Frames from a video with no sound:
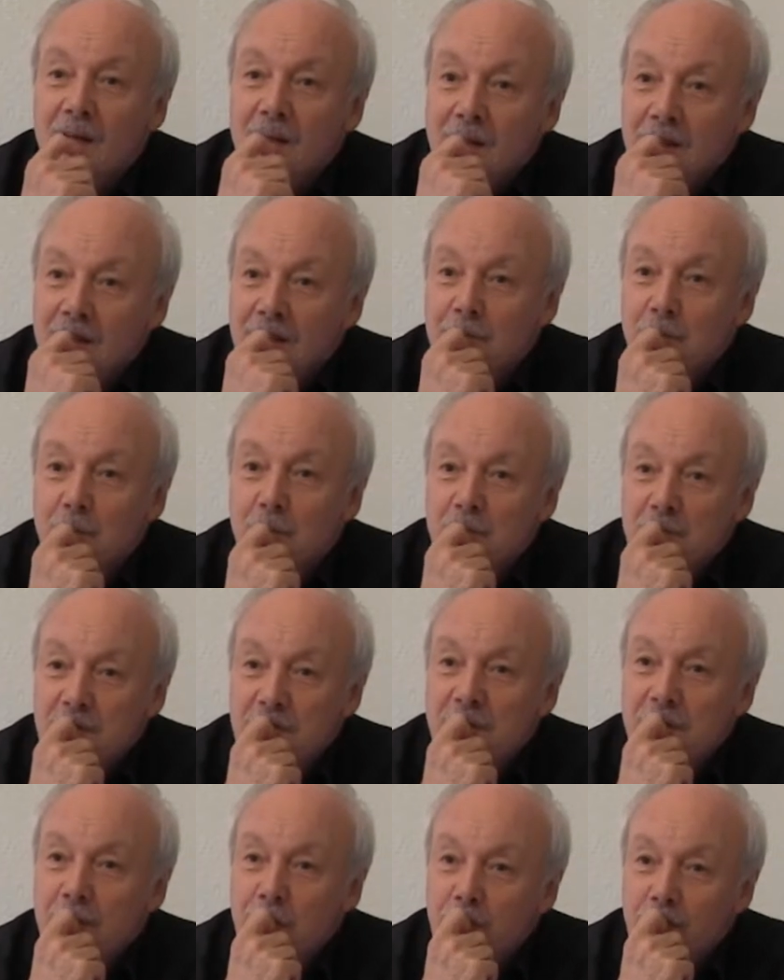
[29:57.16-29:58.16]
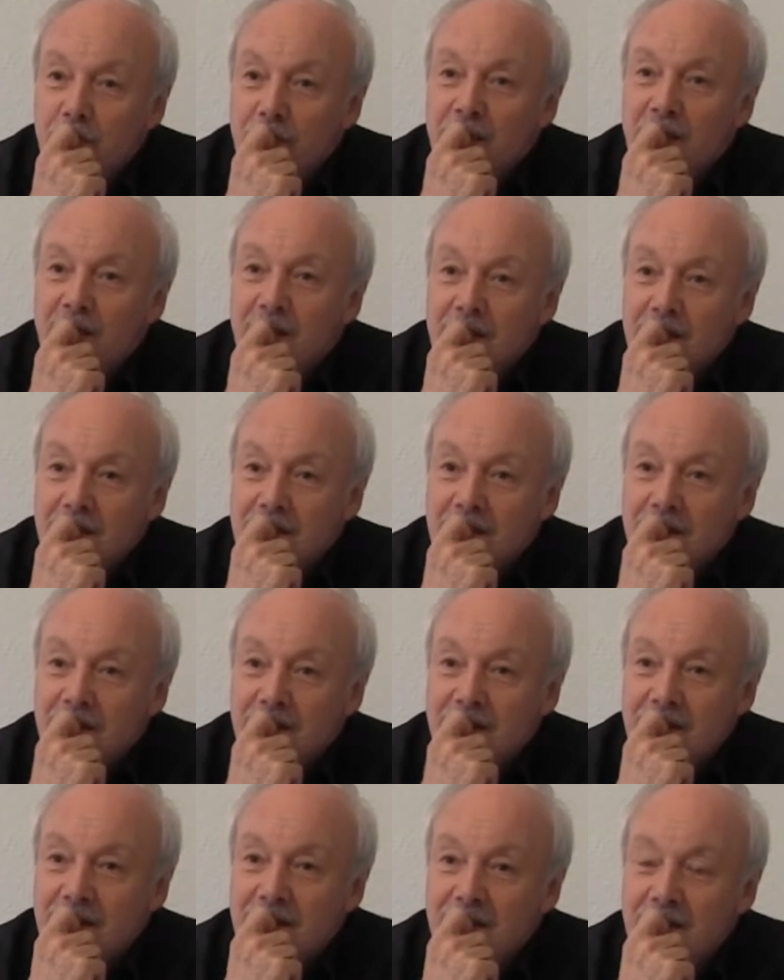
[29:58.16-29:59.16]
in the museum, and
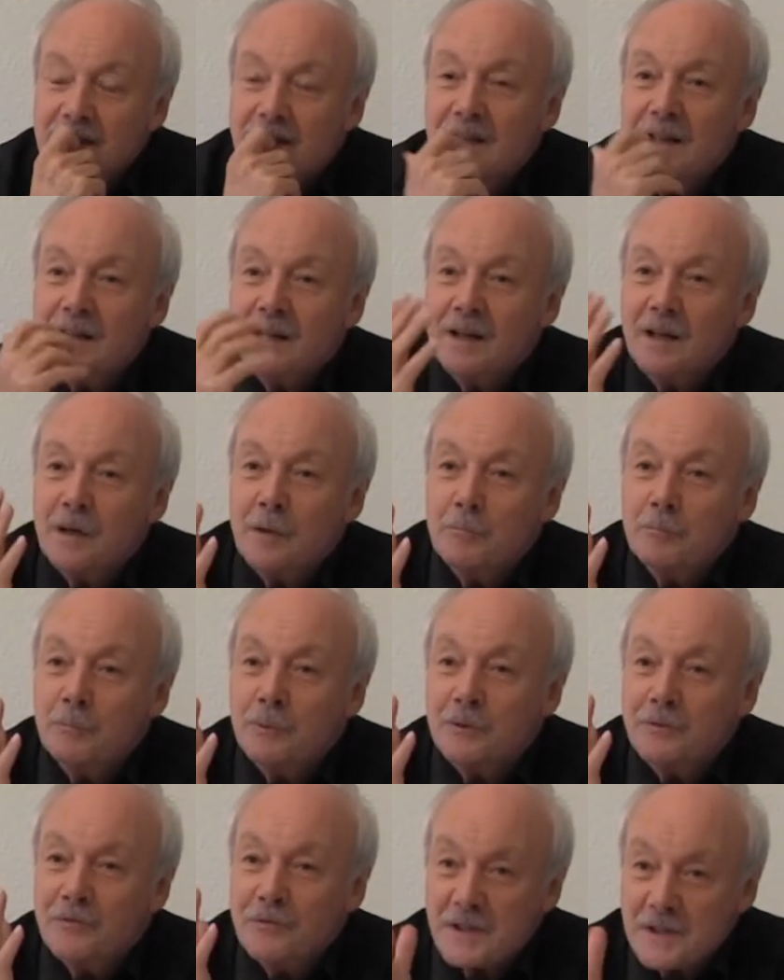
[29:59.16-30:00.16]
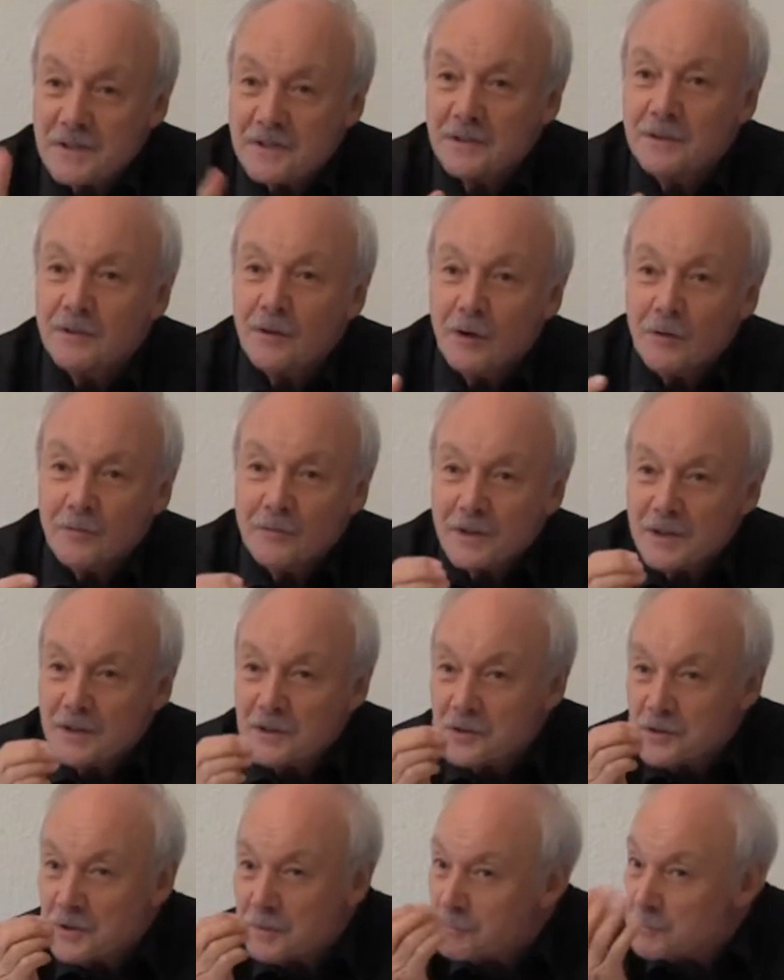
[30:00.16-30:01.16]
uh, a professor of
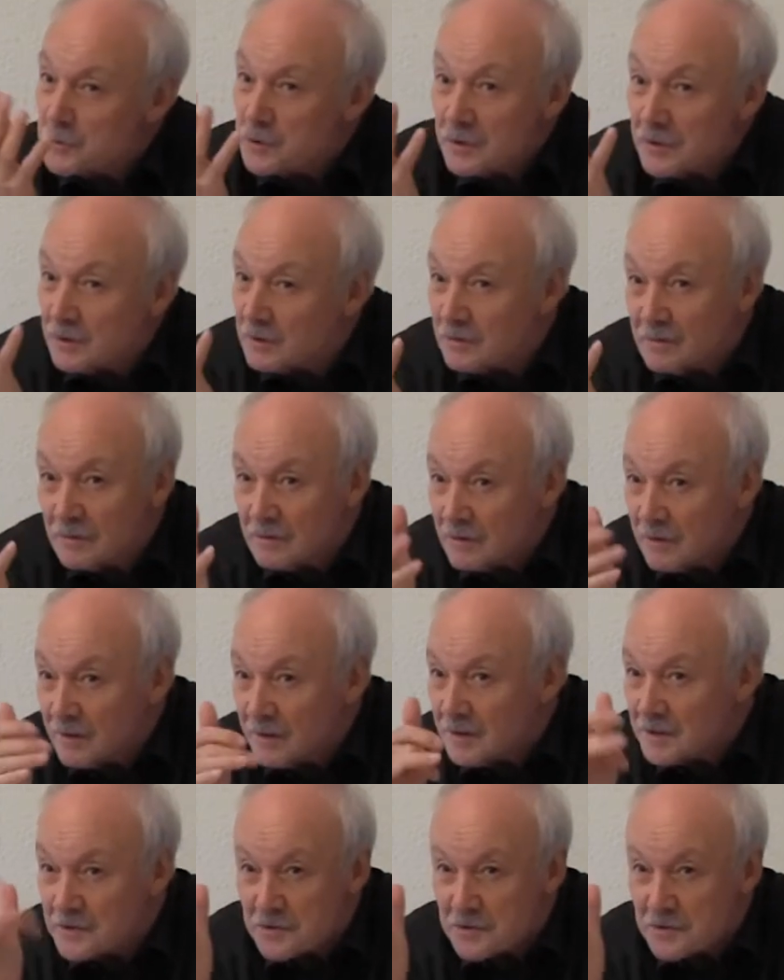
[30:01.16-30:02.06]
Egyptian uh,